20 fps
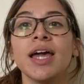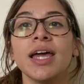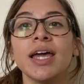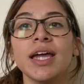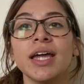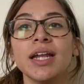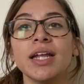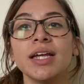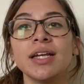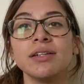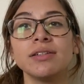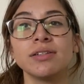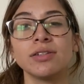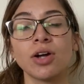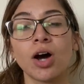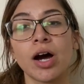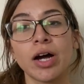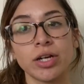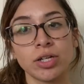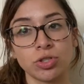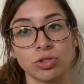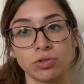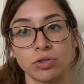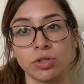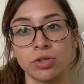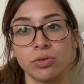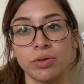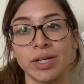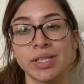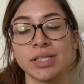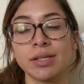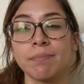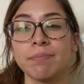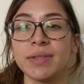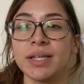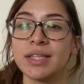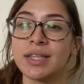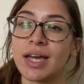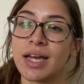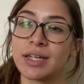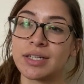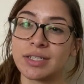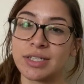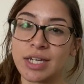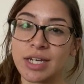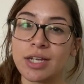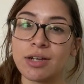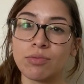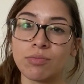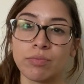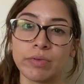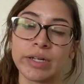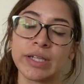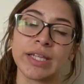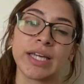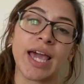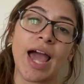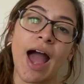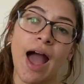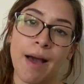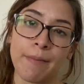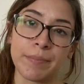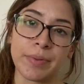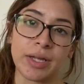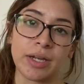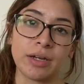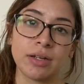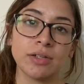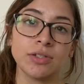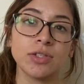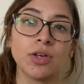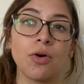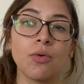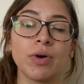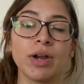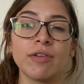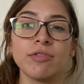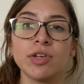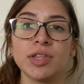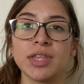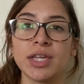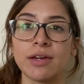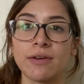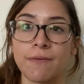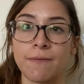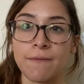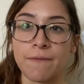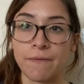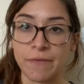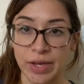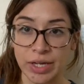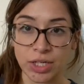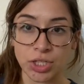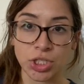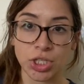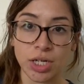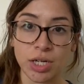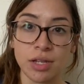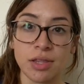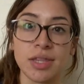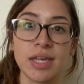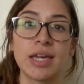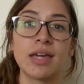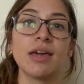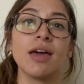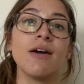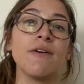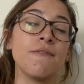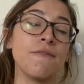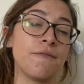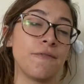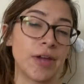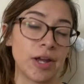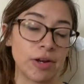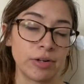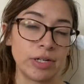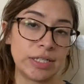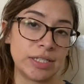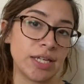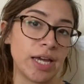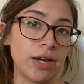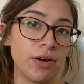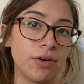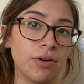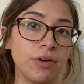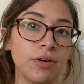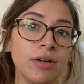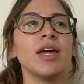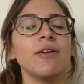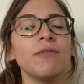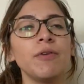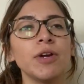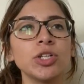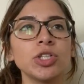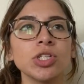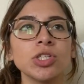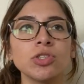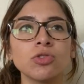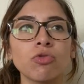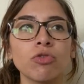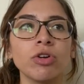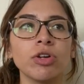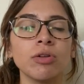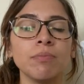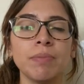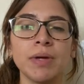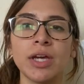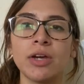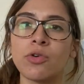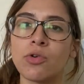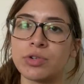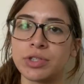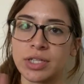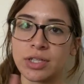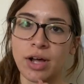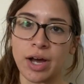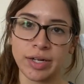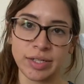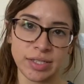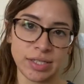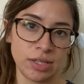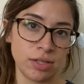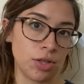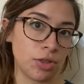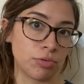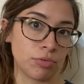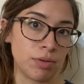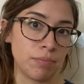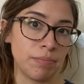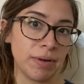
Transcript: it is not true. It's something that didn't really happen. So whenever you think fiction, think fairy tale. A fiction story could be Goldilocks and the Three